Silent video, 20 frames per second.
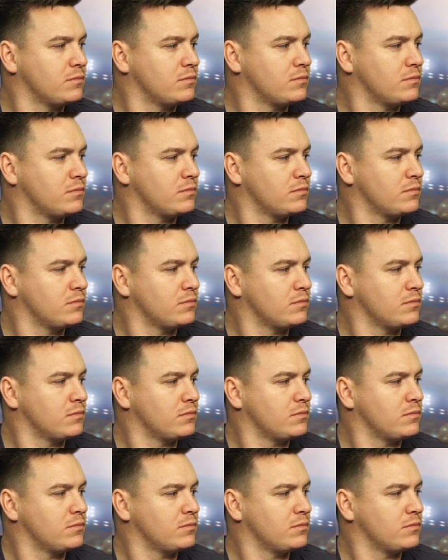
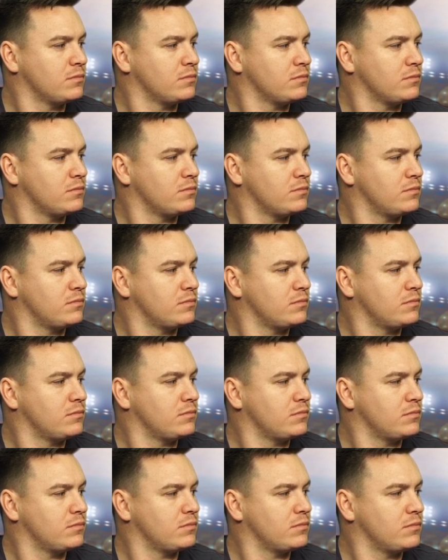
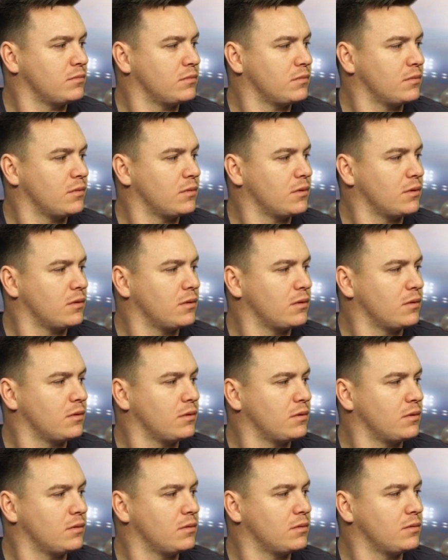
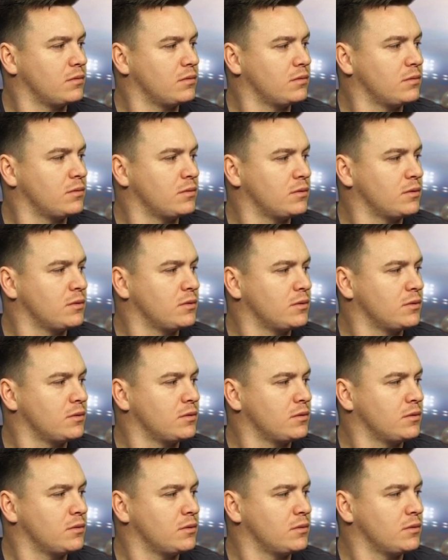
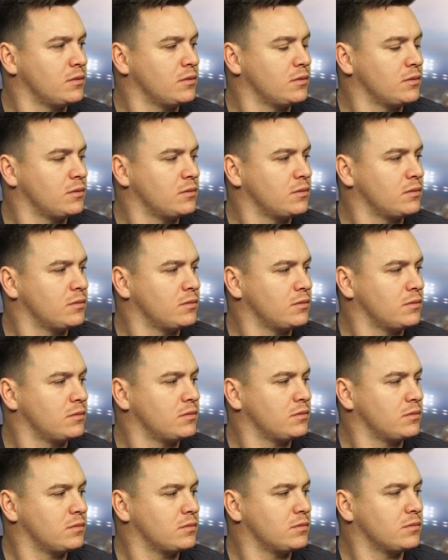
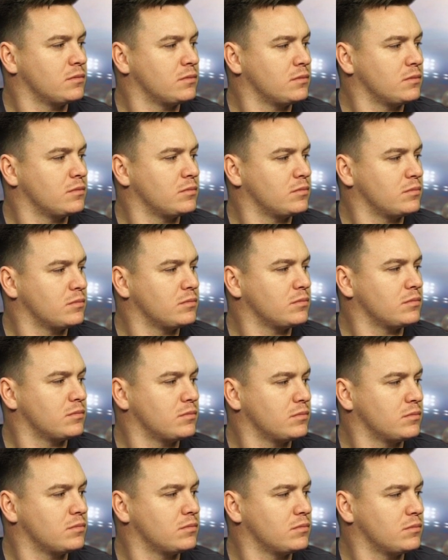
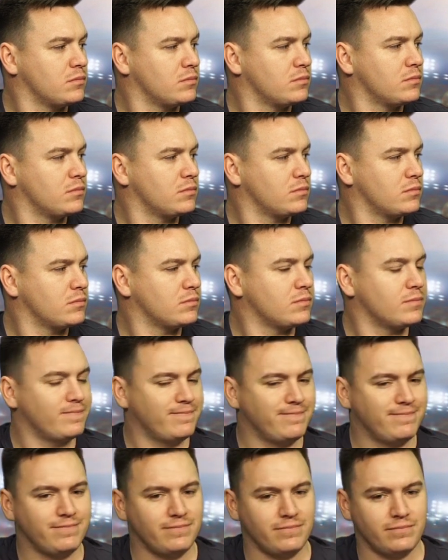
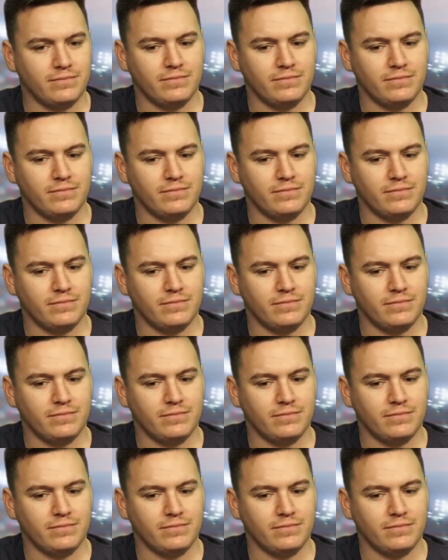The person shown says nothing.